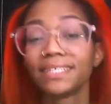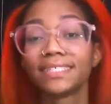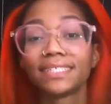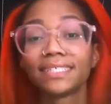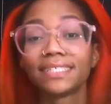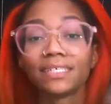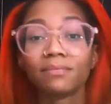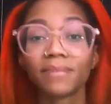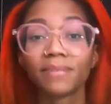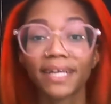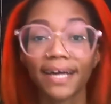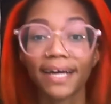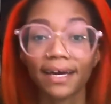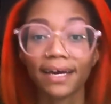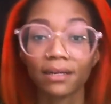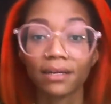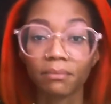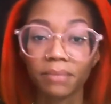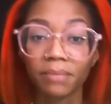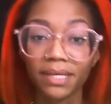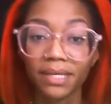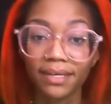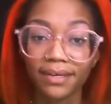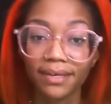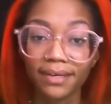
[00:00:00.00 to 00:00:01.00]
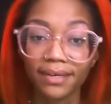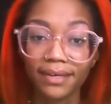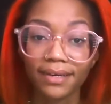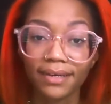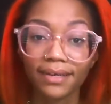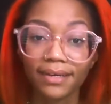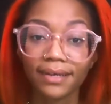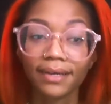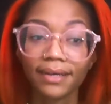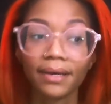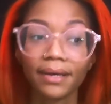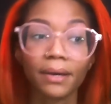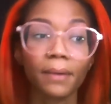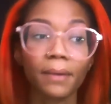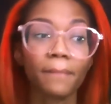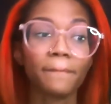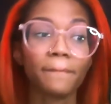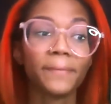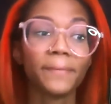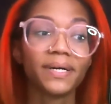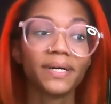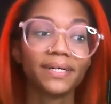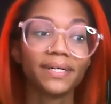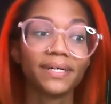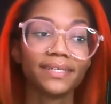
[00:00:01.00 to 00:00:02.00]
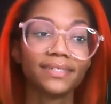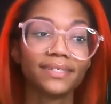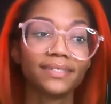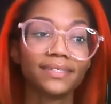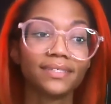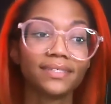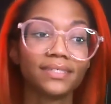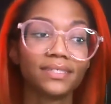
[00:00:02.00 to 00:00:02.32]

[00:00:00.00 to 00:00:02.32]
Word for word: seem kind of big, but